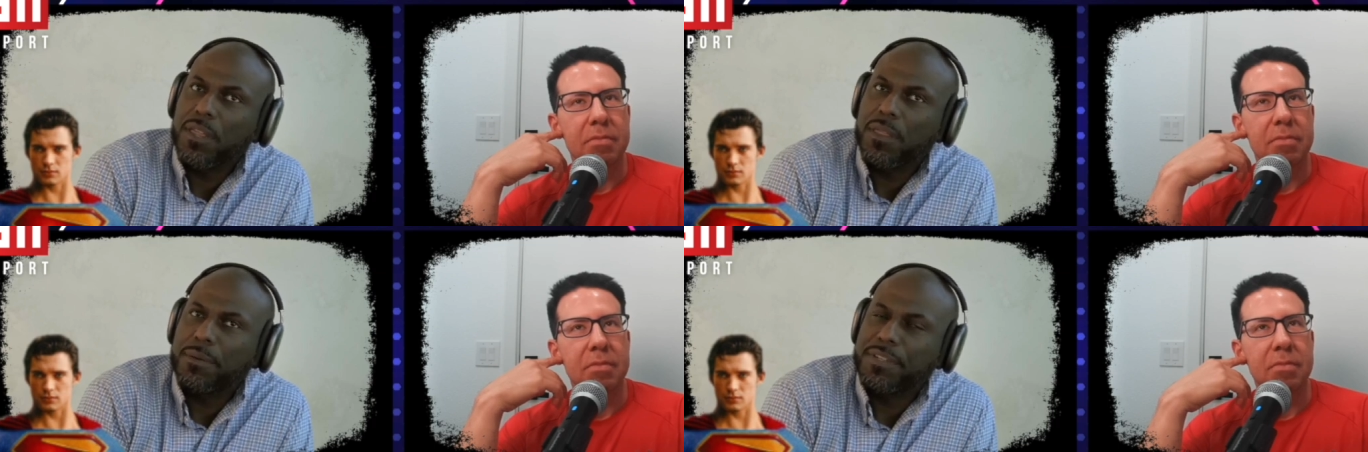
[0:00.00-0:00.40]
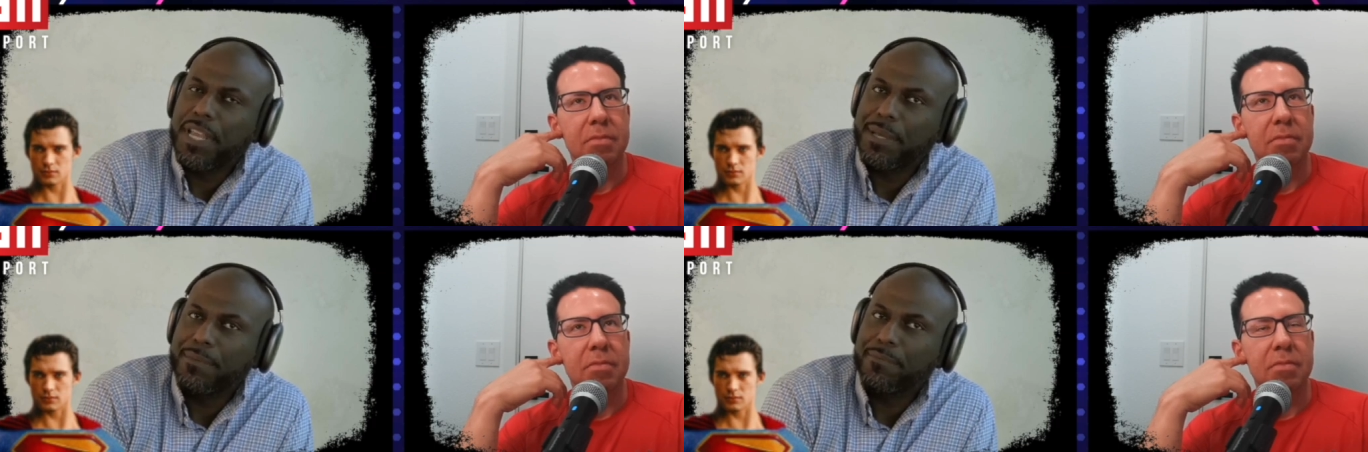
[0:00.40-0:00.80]
Speaker 1: the
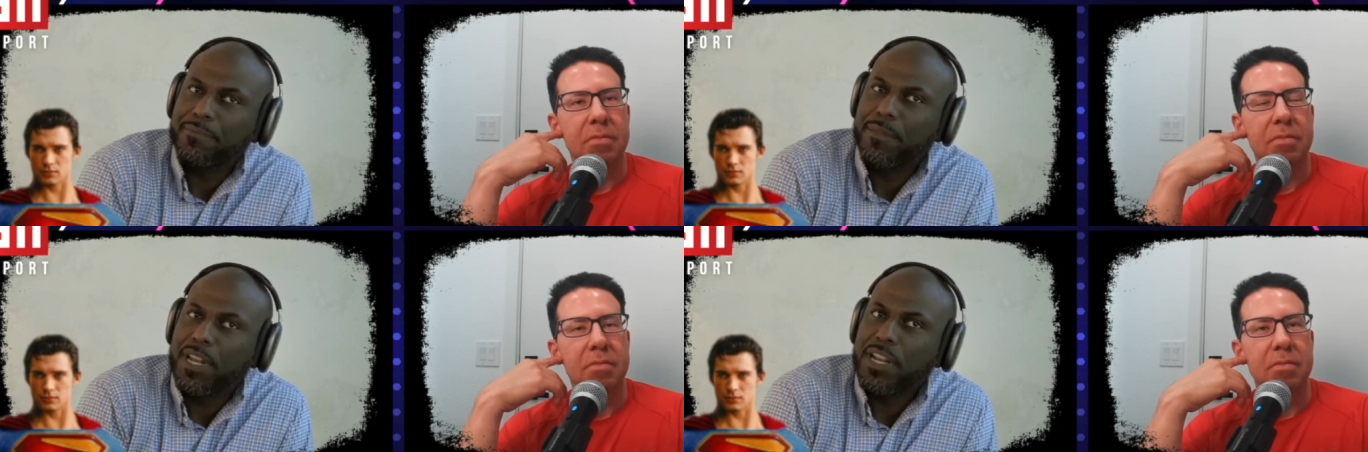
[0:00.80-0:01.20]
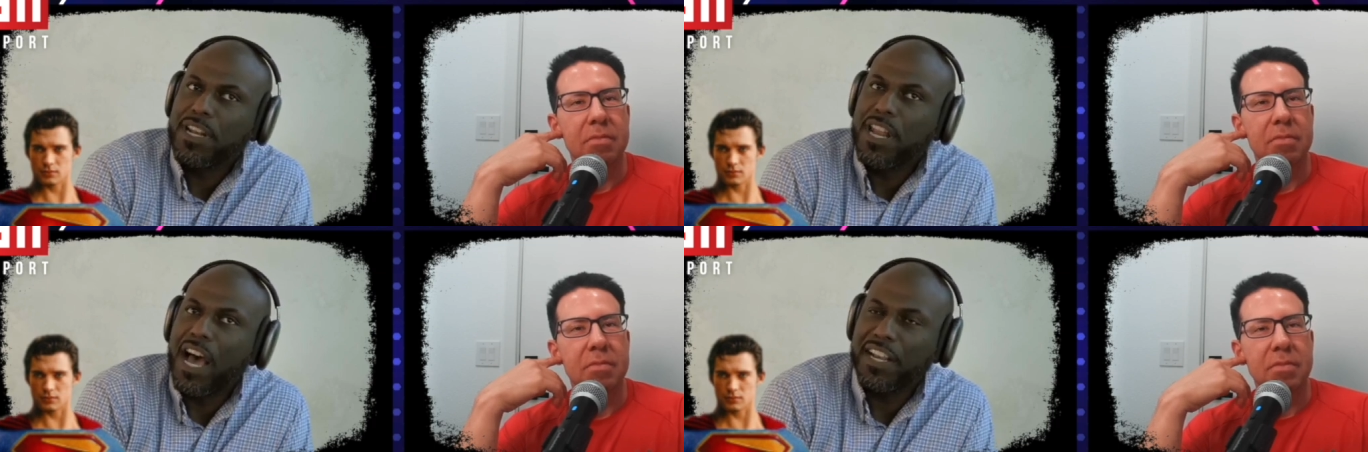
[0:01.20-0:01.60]
same
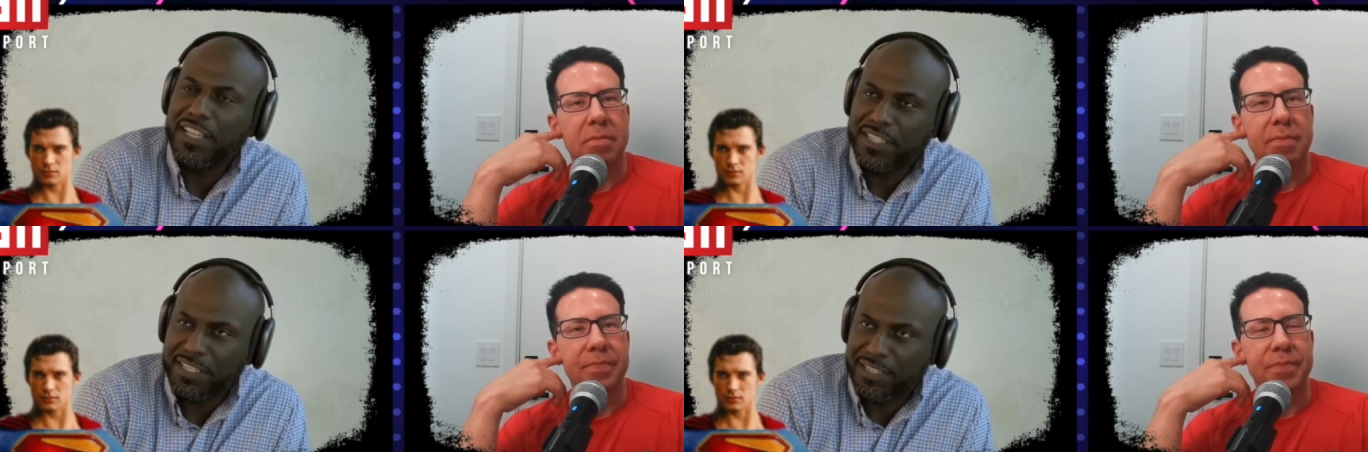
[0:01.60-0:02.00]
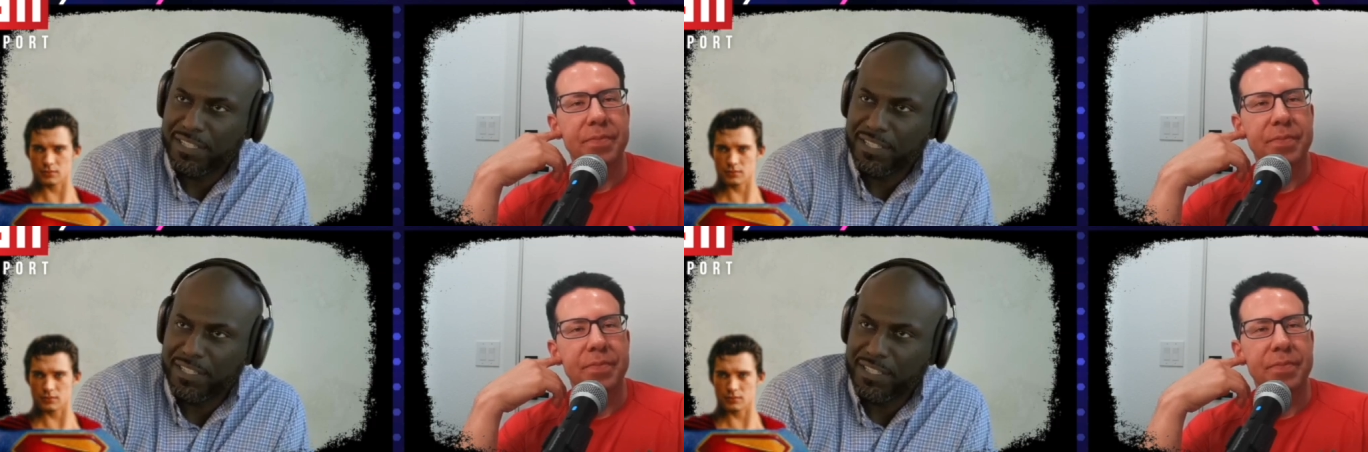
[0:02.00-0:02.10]
non-existent.